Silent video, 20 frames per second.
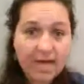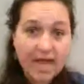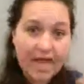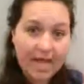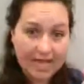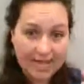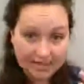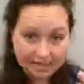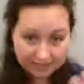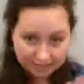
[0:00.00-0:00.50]

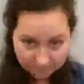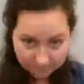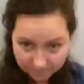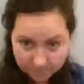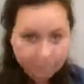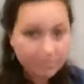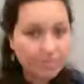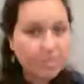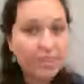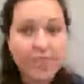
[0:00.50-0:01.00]
And
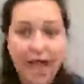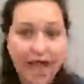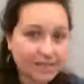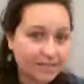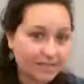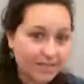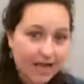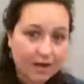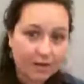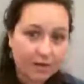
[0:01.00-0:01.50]

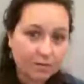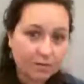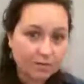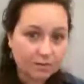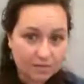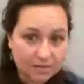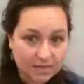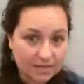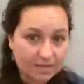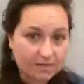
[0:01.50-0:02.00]
that's how
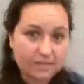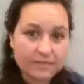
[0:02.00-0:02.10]
this